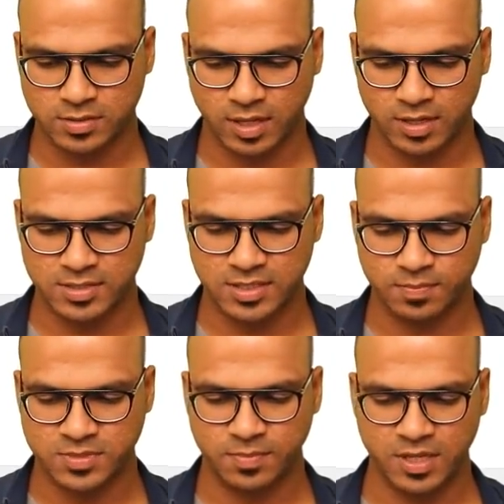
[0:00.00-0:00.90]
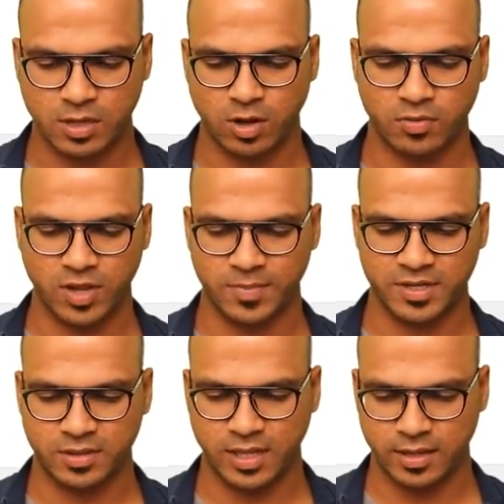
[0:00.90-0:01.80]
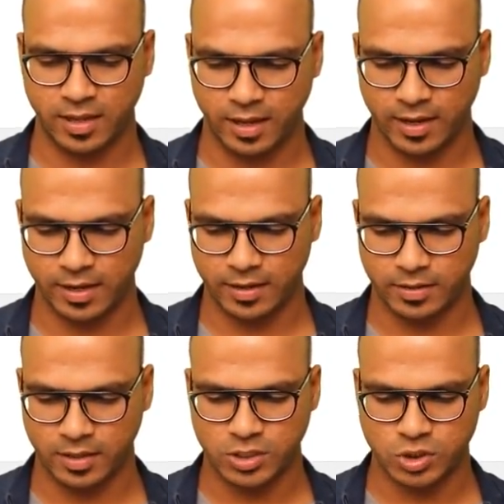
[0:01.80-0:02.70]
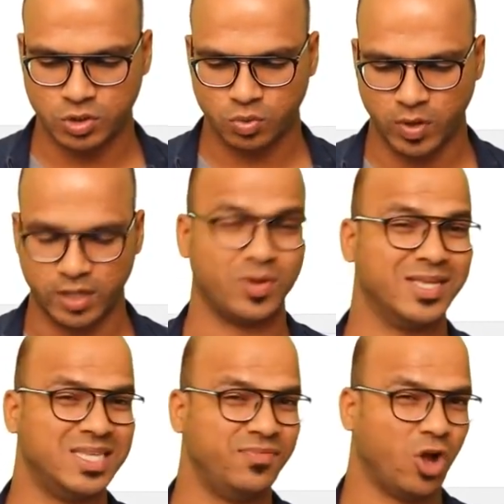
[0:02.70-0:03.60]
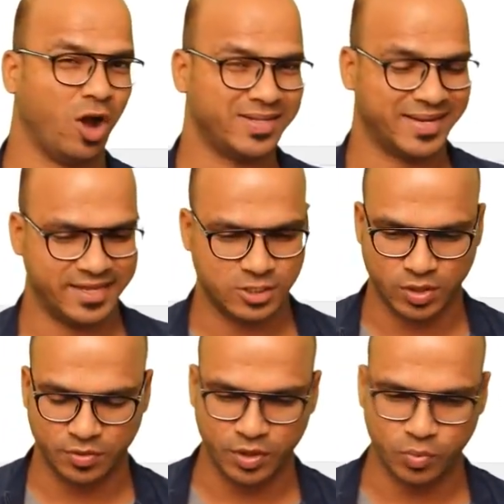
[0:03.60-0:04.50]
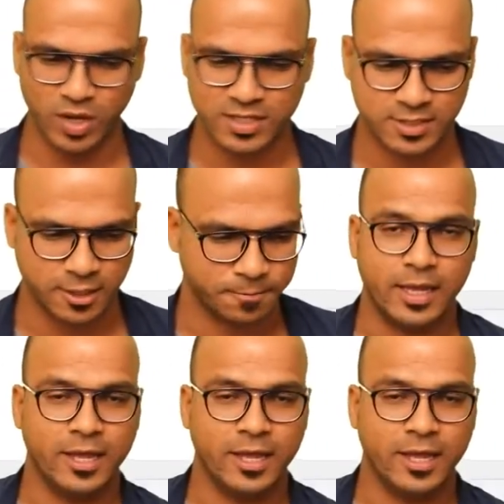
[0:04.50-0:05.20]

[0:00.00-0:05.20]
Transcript: I can simply click on Run button there, and it should work. You can see we got 13, so it works here.